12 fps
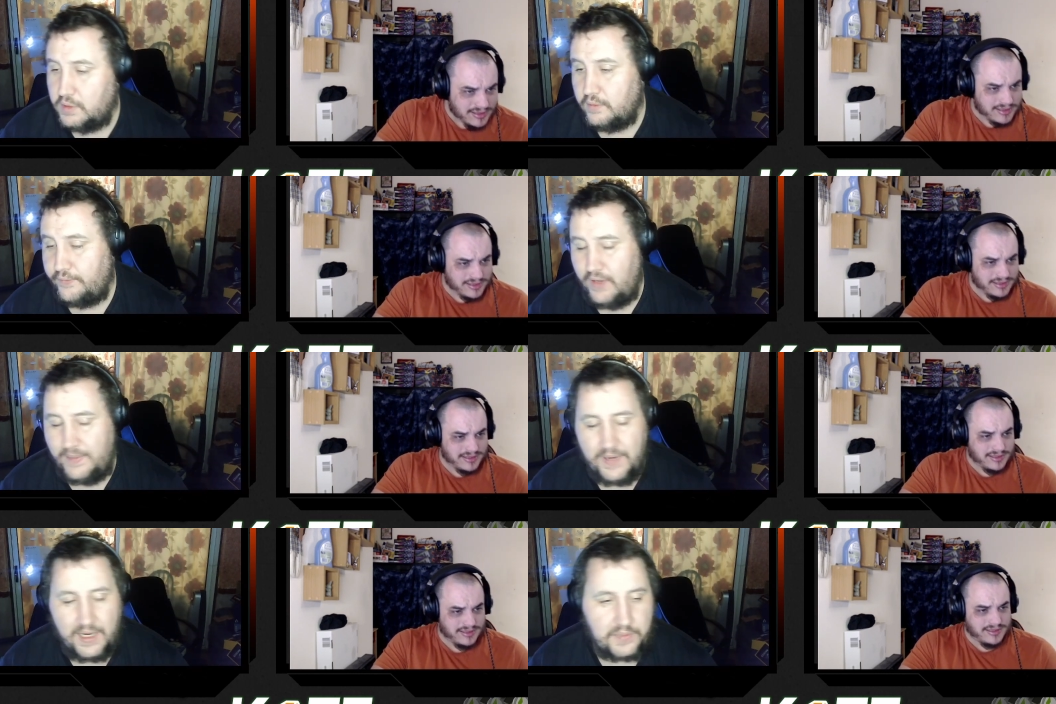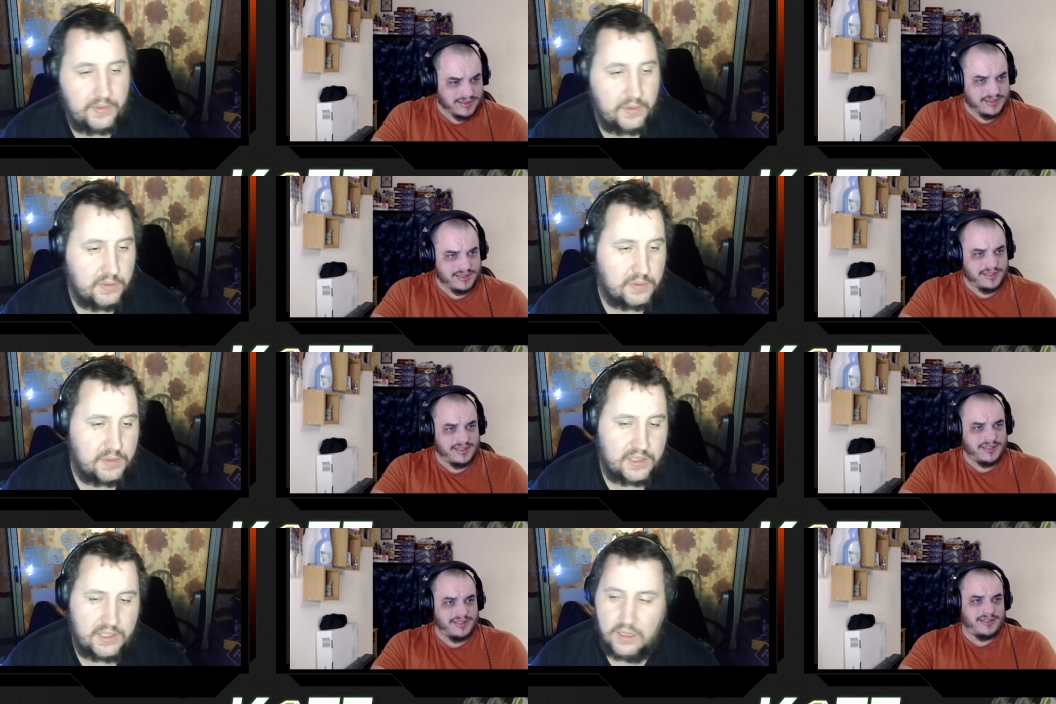Speaker 1: want feedback. We always
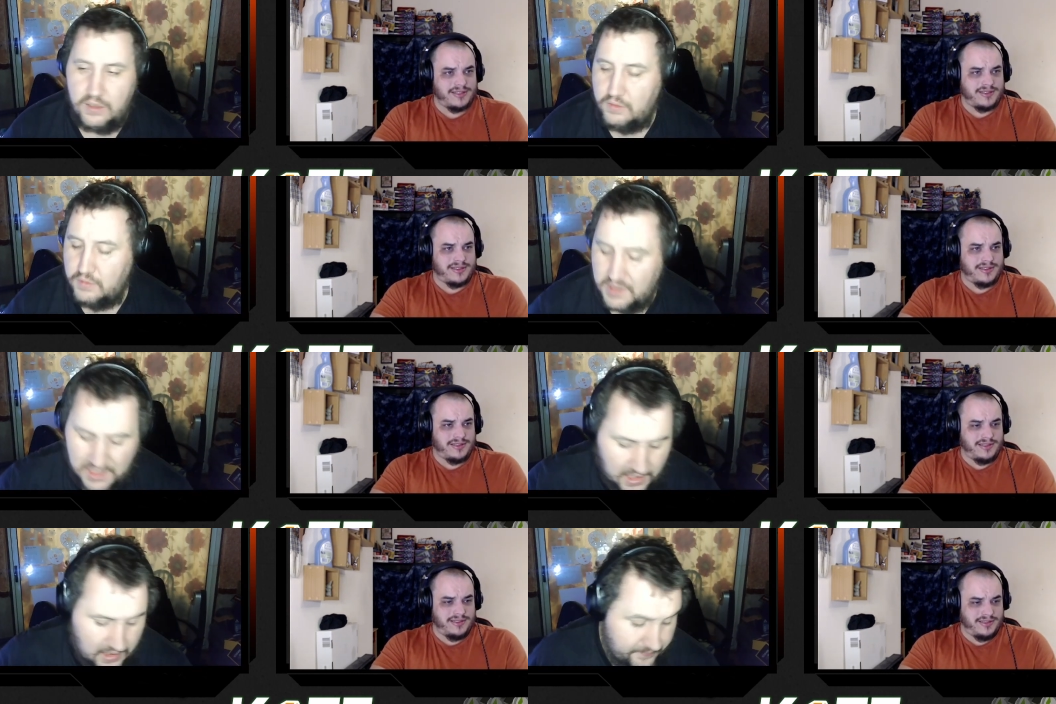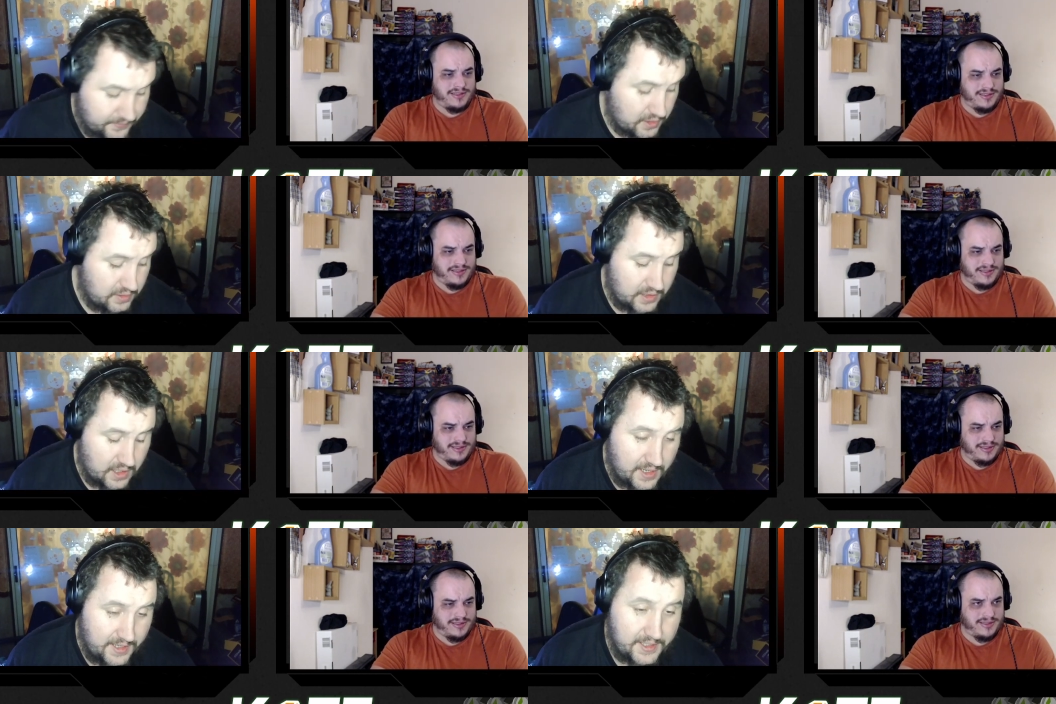want to know. Sign up for KOTE
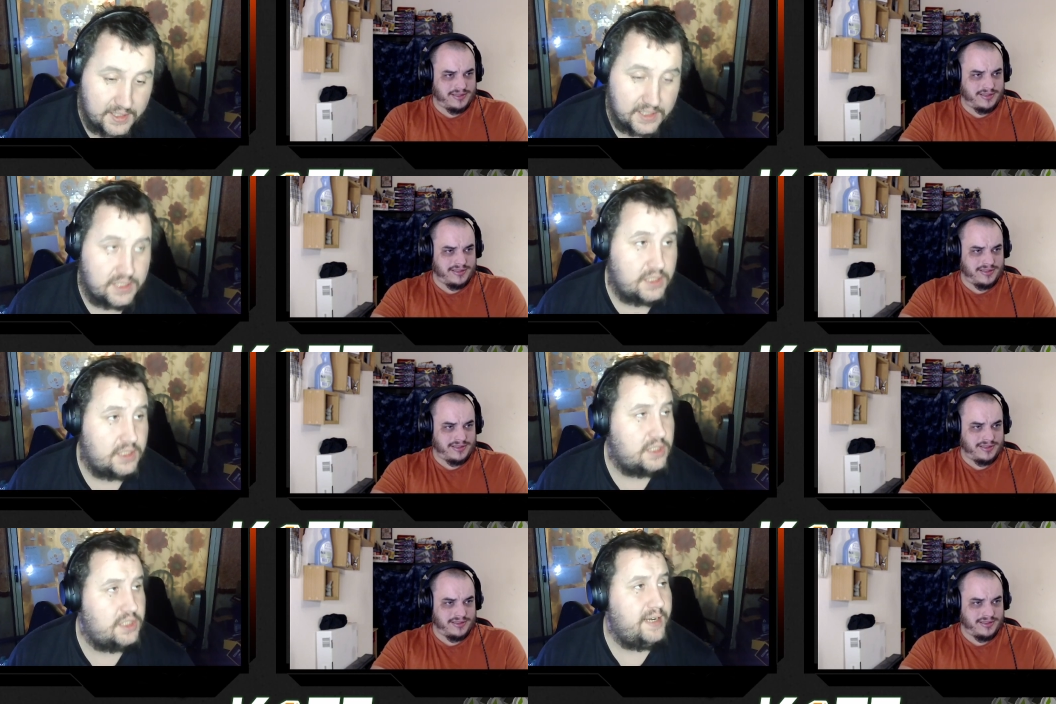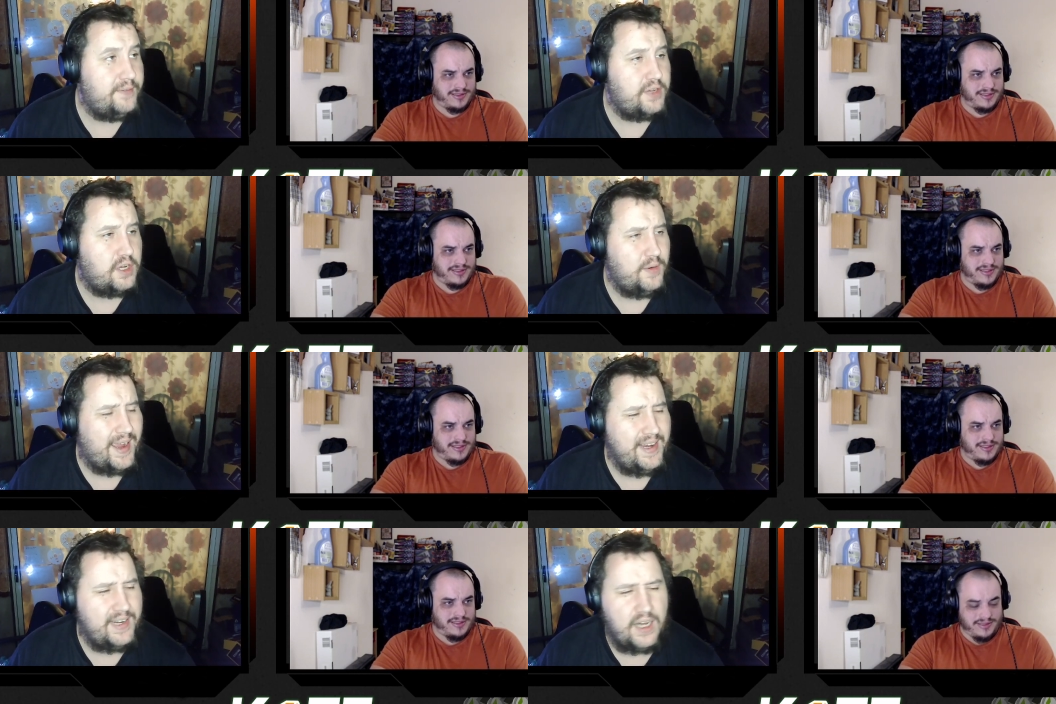9. Sign up for
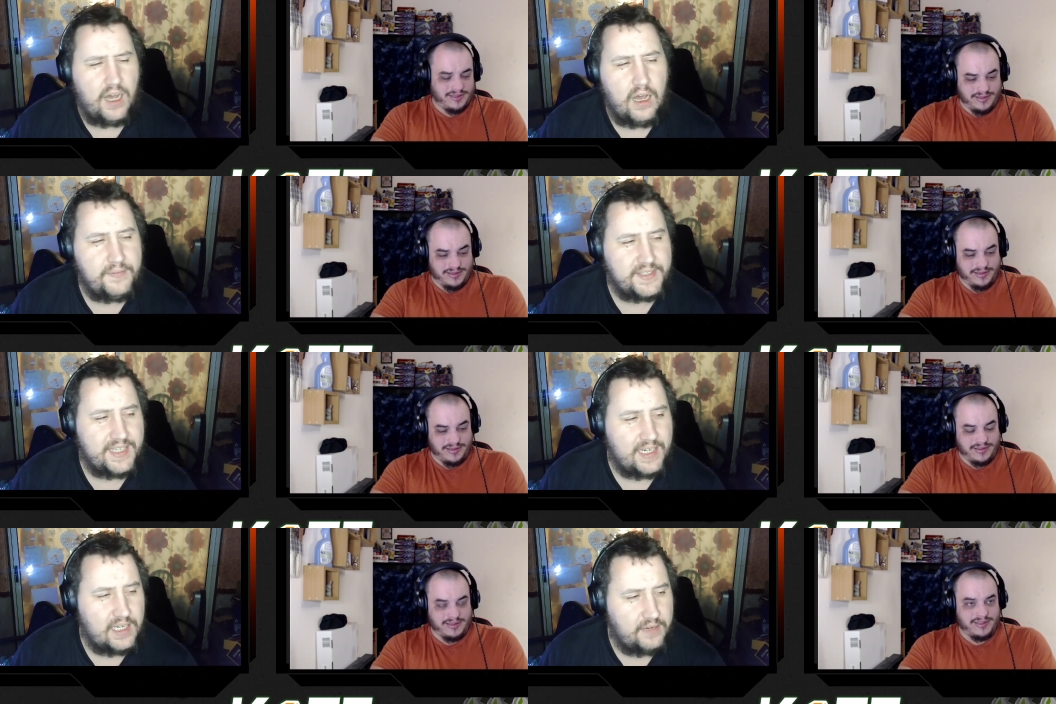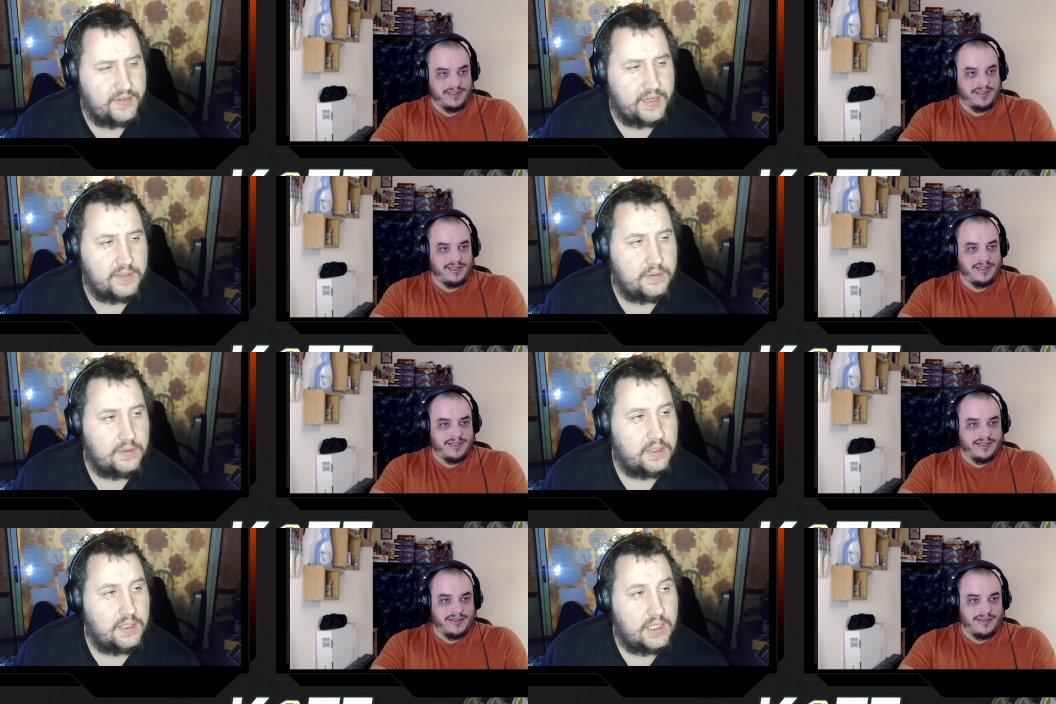KOTE 8.5. Is that live now?
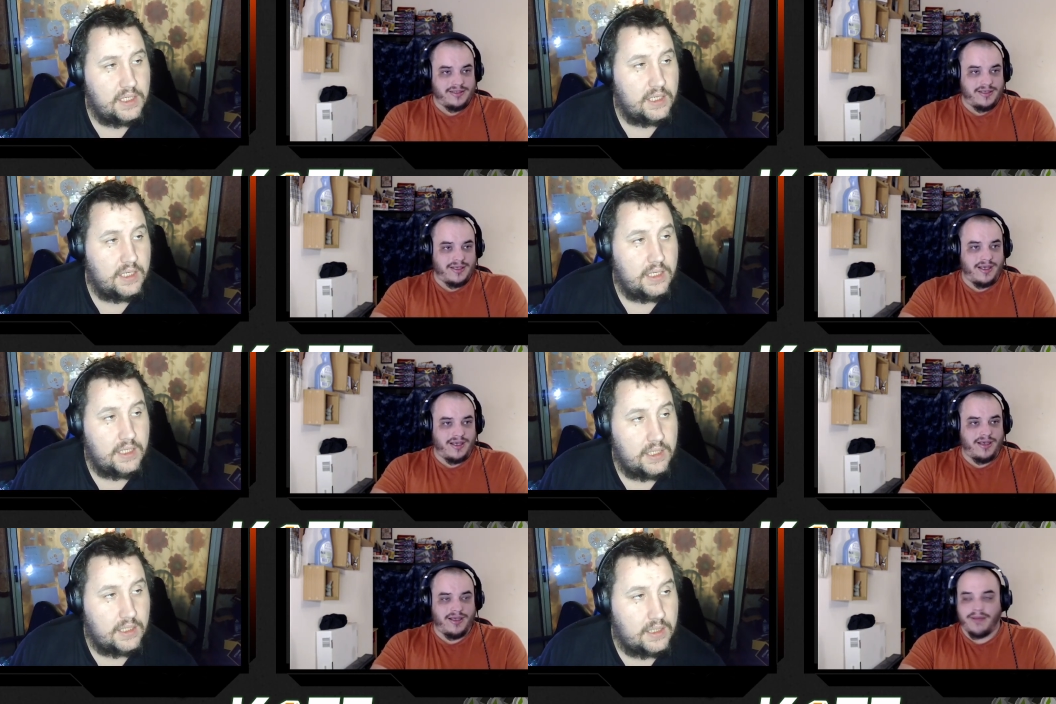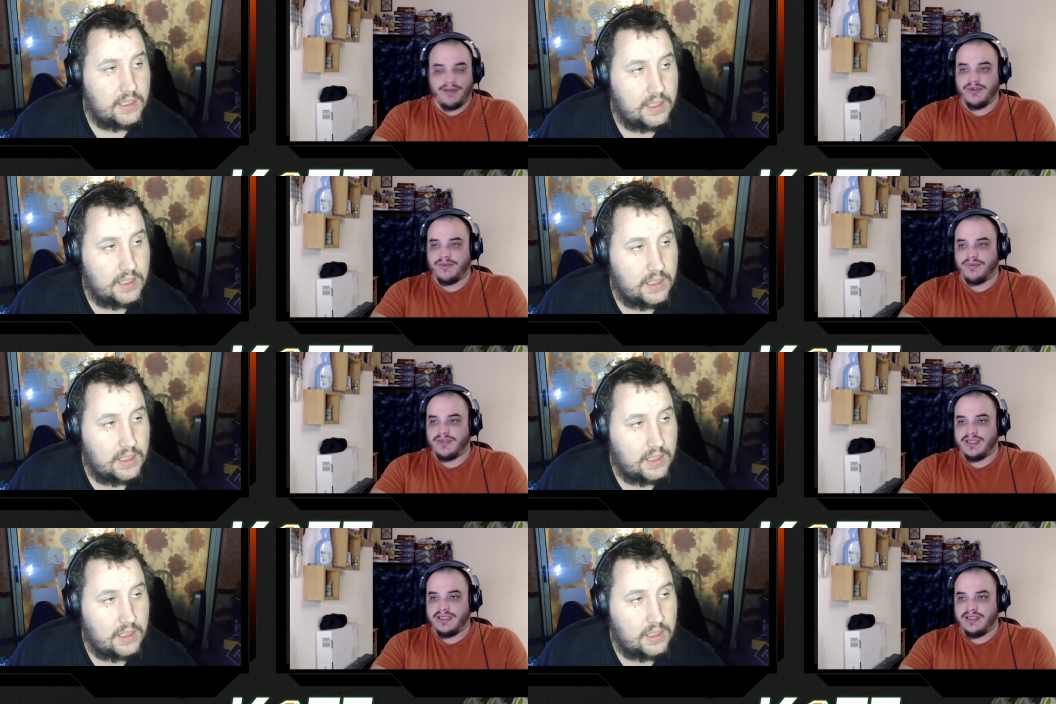
Speaker 2: Uh, I'm
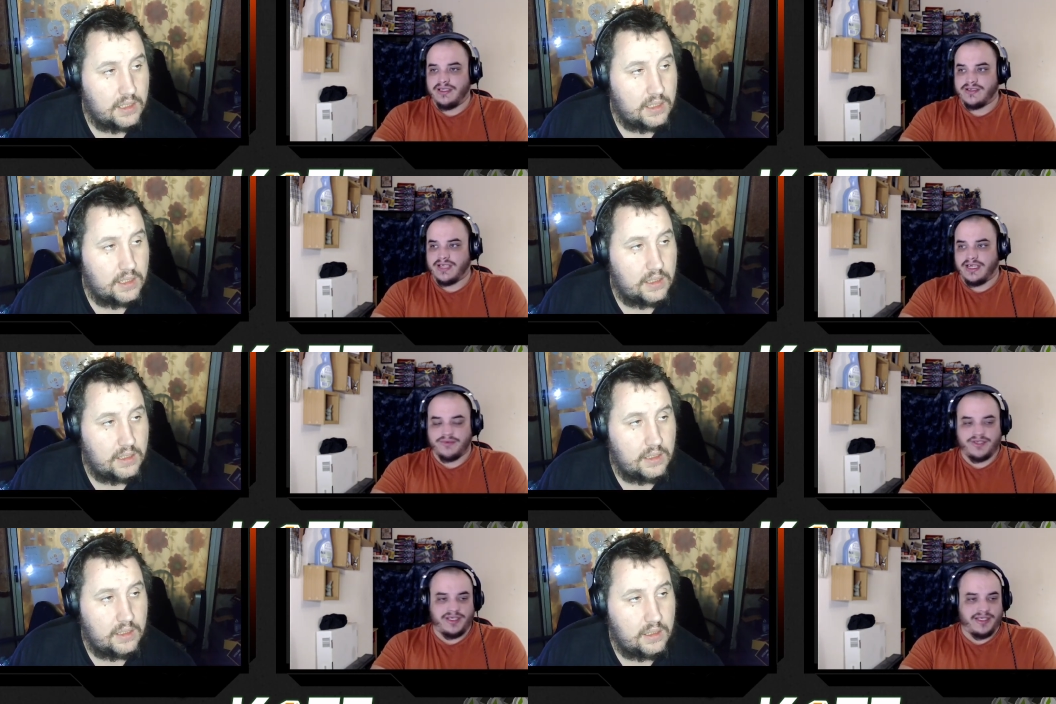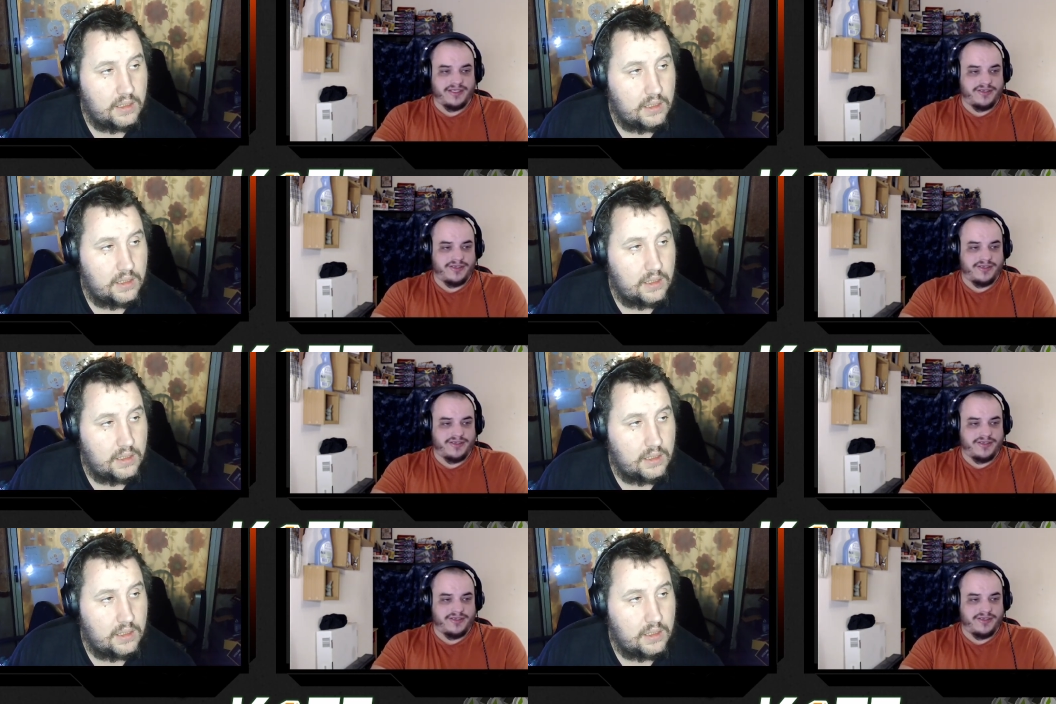going to put the sign up sheet